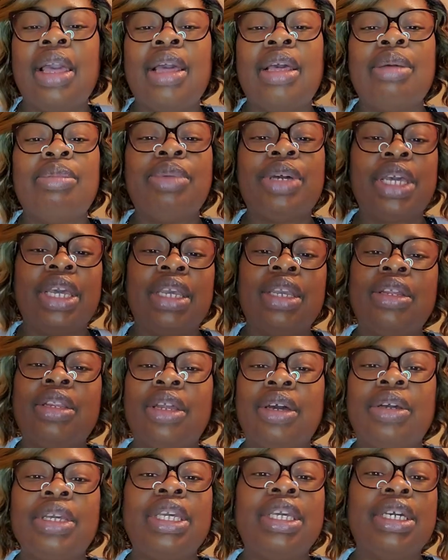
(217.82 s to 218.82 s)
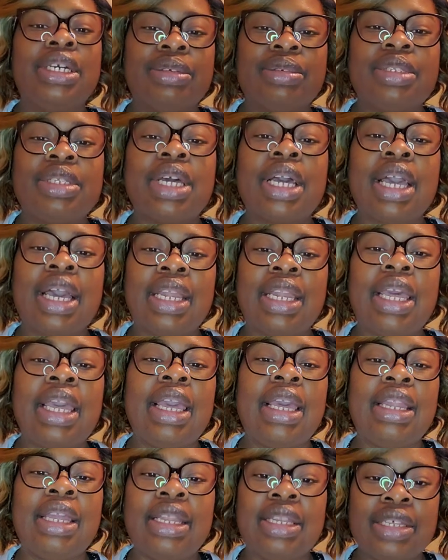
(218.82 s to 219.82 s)
But, yeah. So I kind of
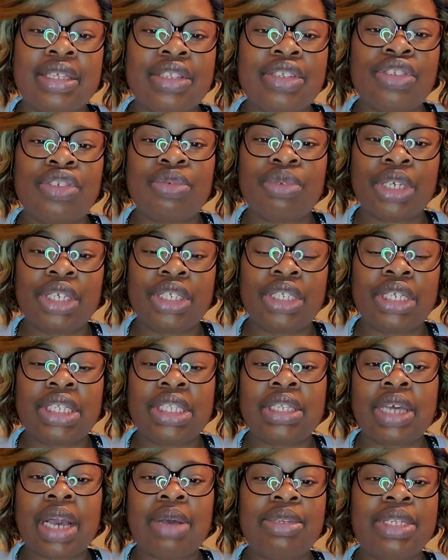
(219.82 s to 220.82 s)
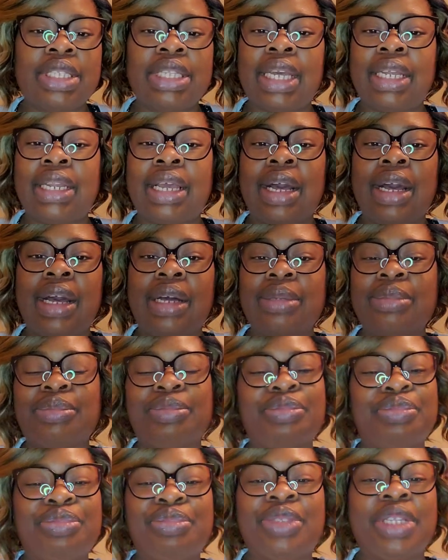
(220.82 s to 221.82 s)
had that little situation. So I was just like, nah,
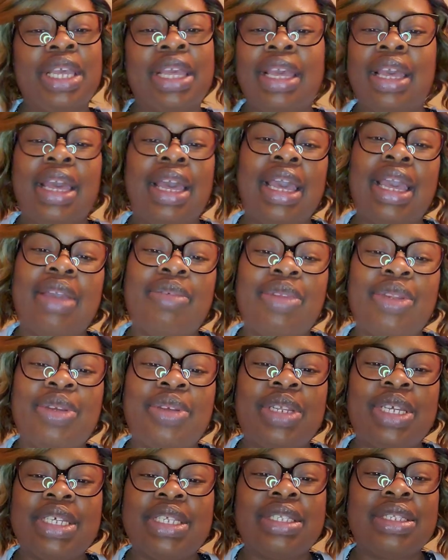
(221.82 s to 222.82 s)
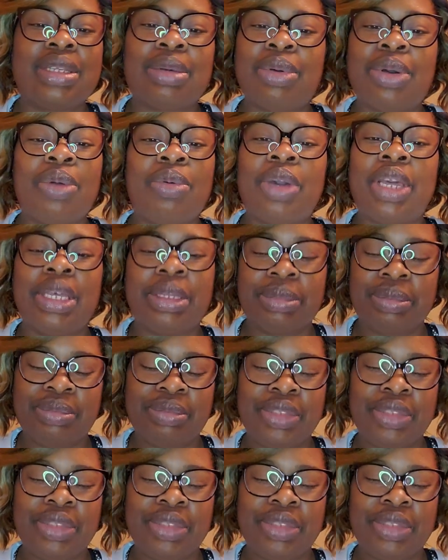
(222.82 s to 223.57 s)
I ain't gonna do this. I'm gonna wait.